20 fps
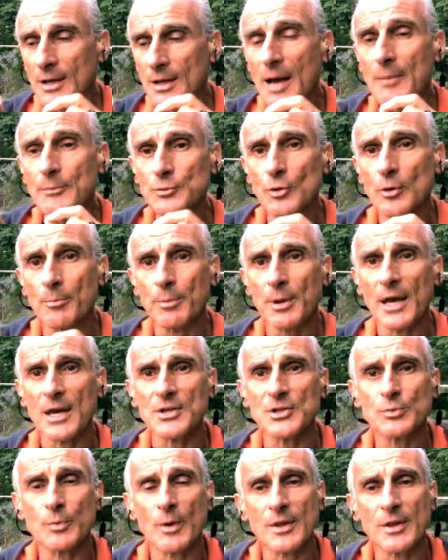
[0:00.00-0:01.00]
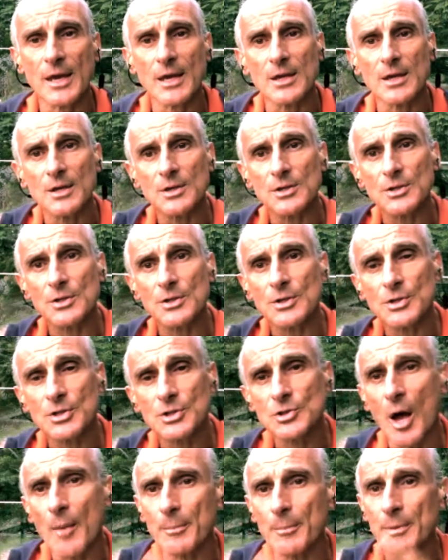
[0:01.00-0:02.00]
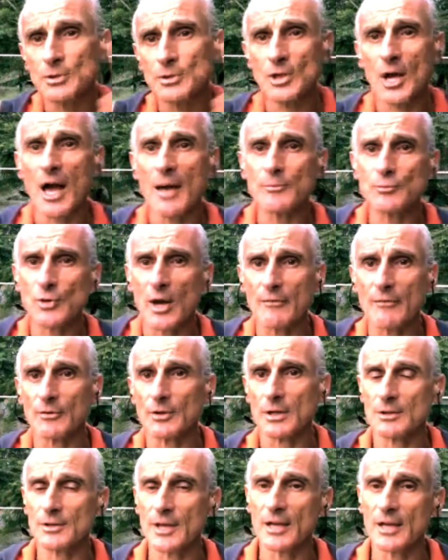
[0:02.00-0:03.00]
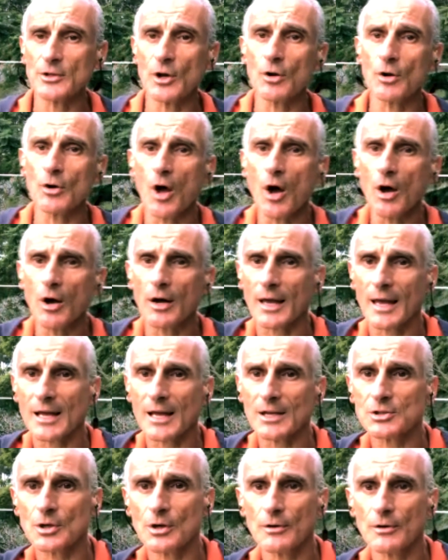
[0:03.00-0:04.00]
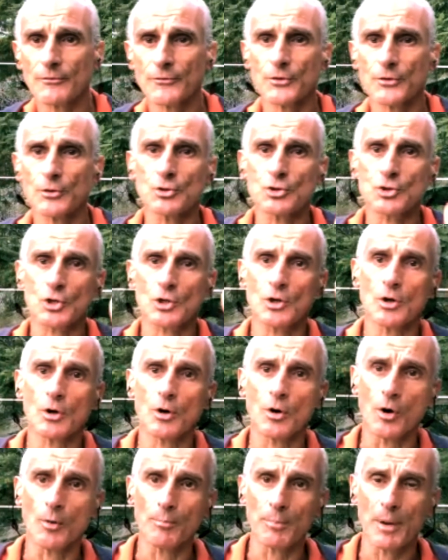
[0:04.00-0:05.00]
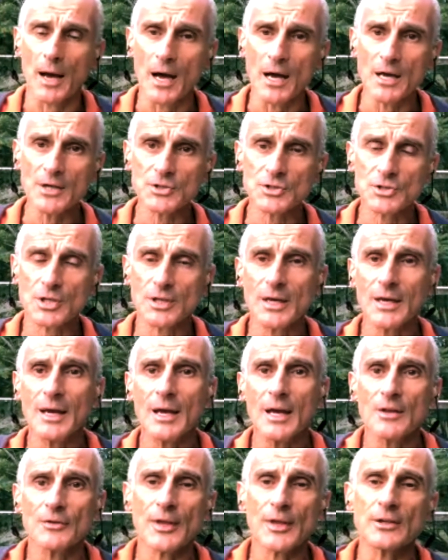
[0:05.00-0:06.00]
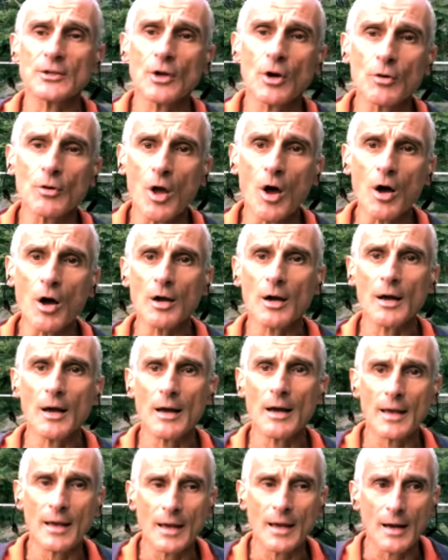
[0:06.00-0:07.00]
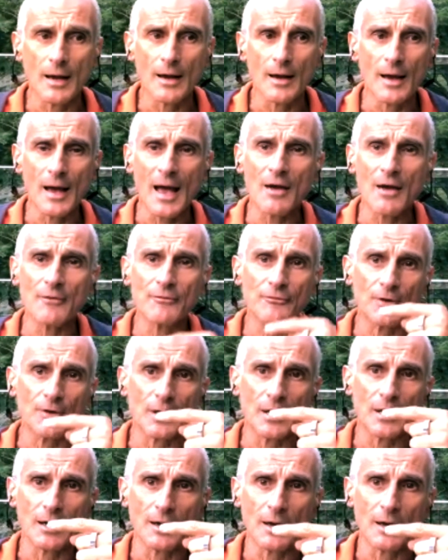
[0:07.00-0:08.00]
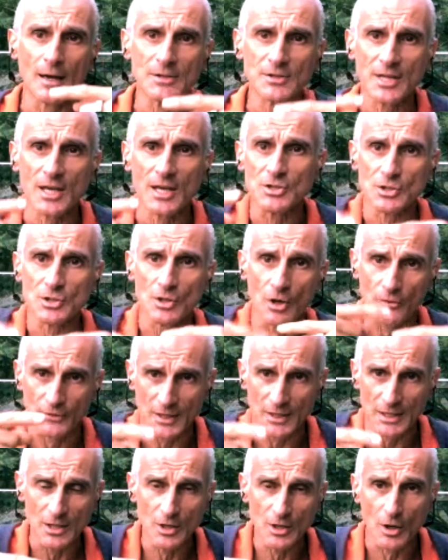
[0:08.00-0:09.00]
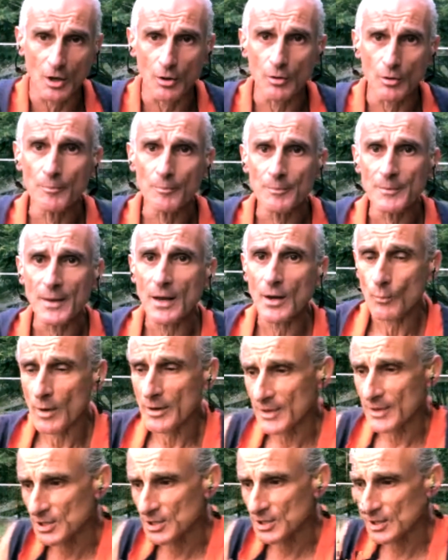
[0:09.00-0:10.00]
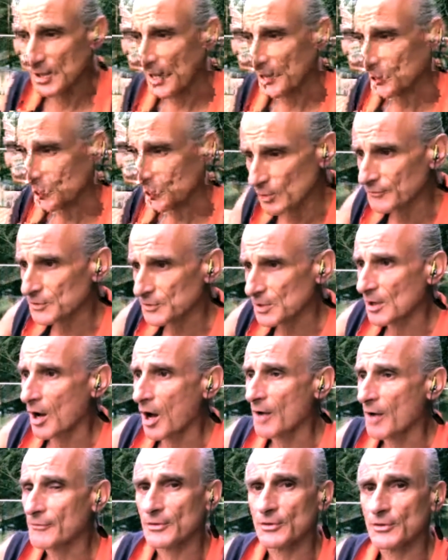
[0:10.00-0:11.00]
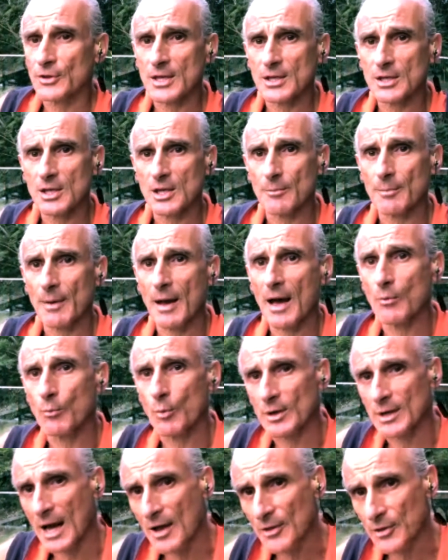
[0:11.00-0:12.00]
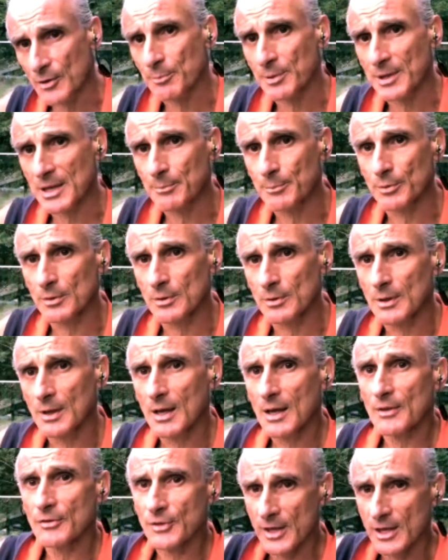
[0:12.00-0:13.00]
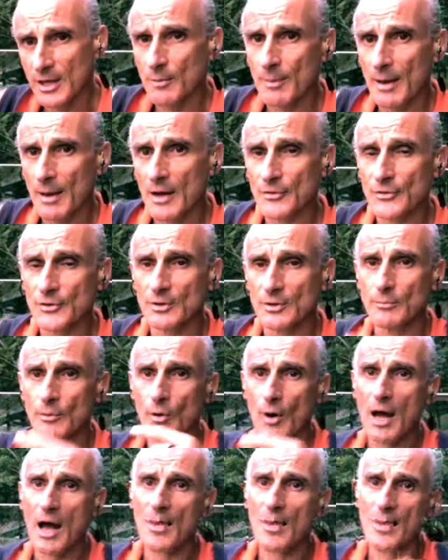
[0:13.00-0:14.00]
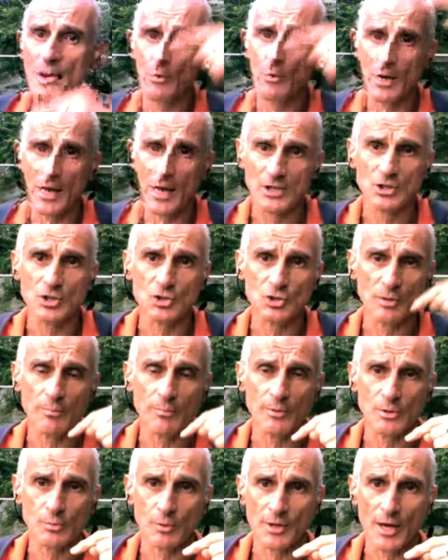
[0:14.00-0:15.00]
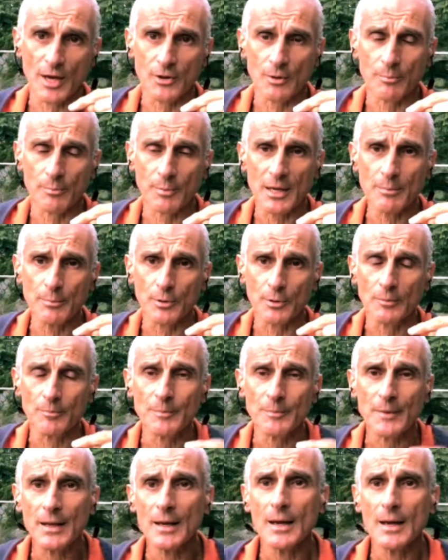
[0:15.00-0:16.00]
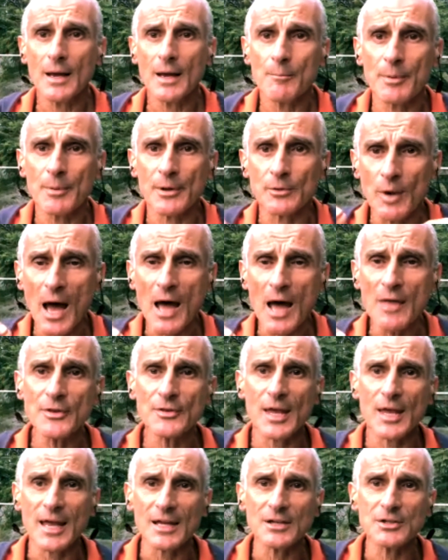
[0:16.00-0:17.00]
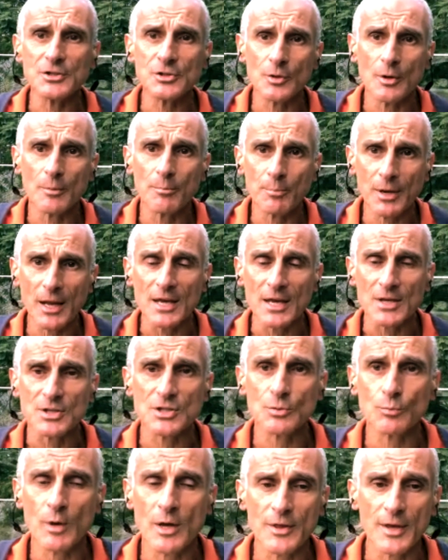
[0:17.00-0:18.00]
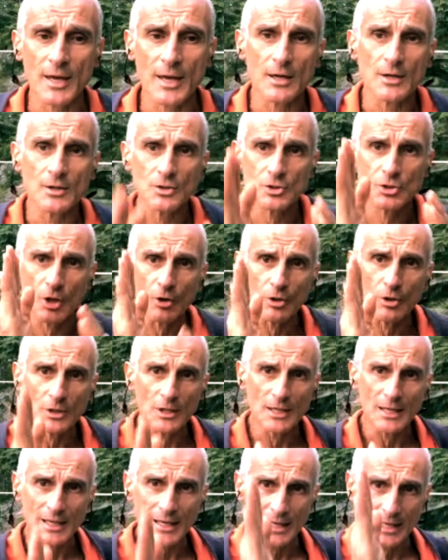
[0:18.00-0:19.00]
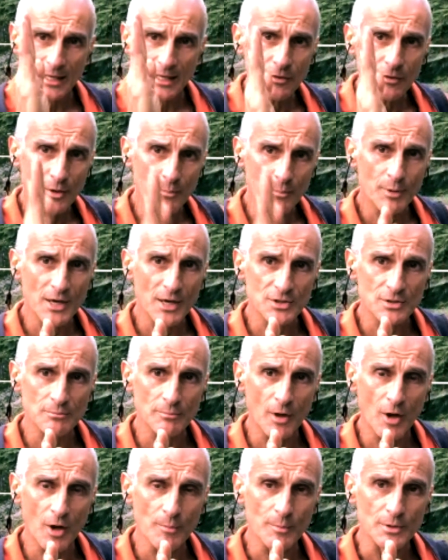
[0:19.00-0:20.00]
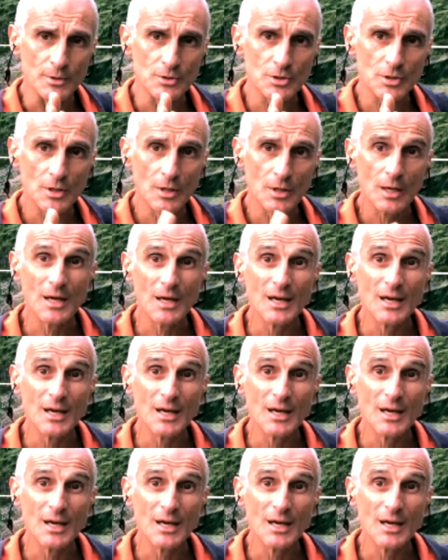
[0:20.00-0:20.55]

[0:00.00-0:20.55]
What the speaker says: come to a place where they stop time traveling. They no longer enter future or past. They no longer have a sense of ego where they start drifting off and thinking about what other people think about them or how their relationship is with other people. But rather they enter a place where they're totally in the present moment,